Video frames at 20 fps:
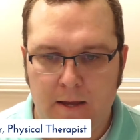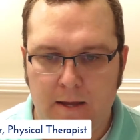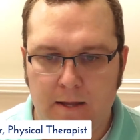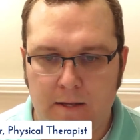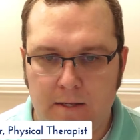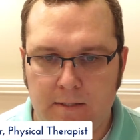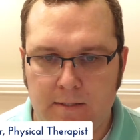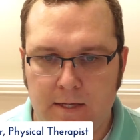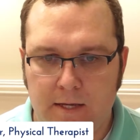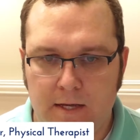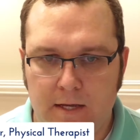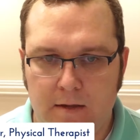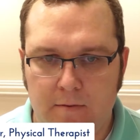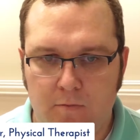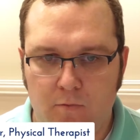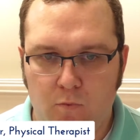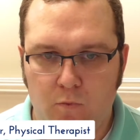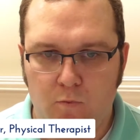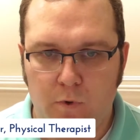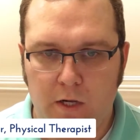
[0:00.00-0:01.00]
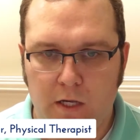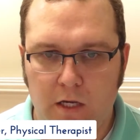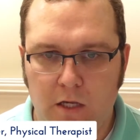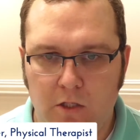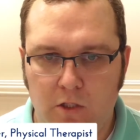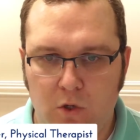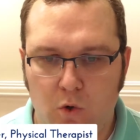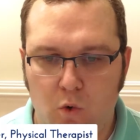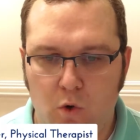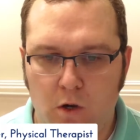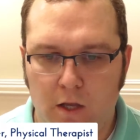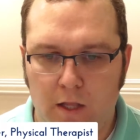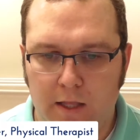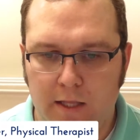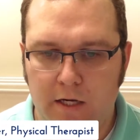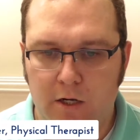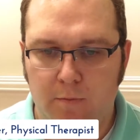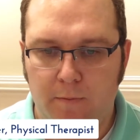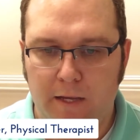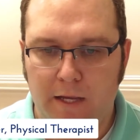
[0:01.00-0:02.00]
And we're going to talk
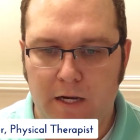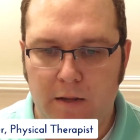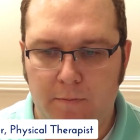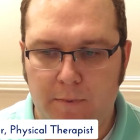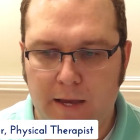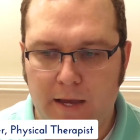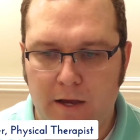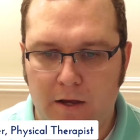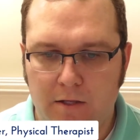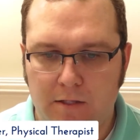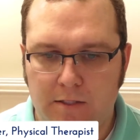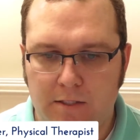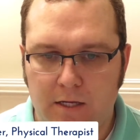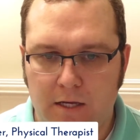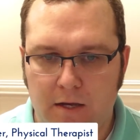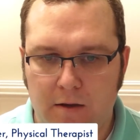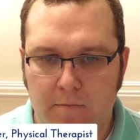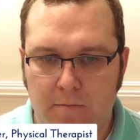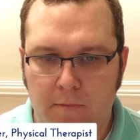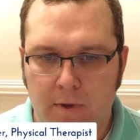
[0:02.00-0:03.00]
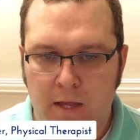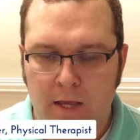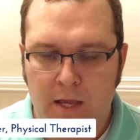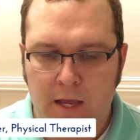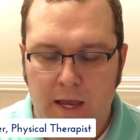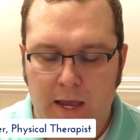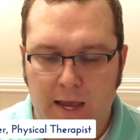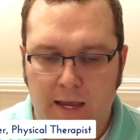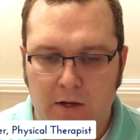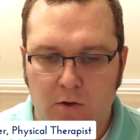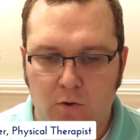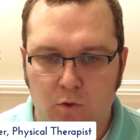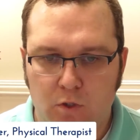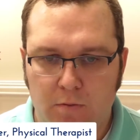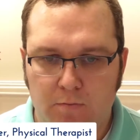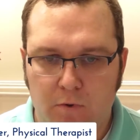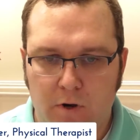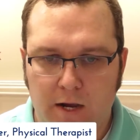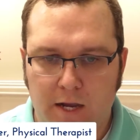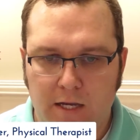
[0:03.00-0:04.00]
a little bit about
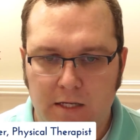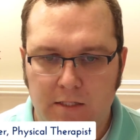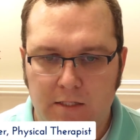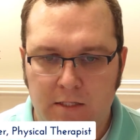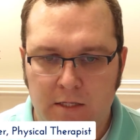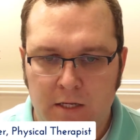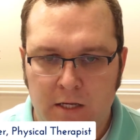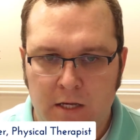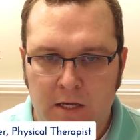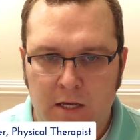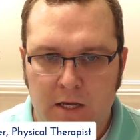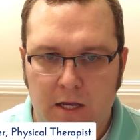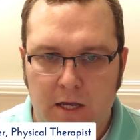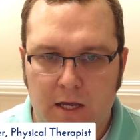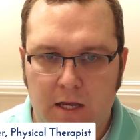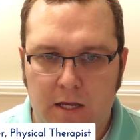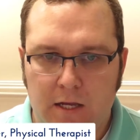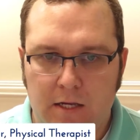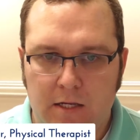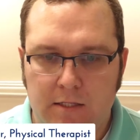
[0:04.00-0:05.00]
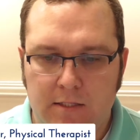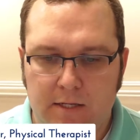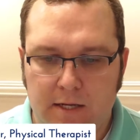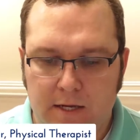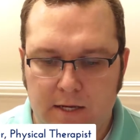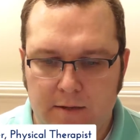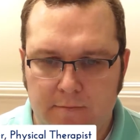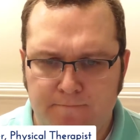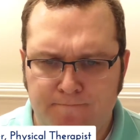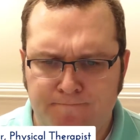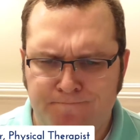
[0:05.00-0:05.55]
ankle sprains. And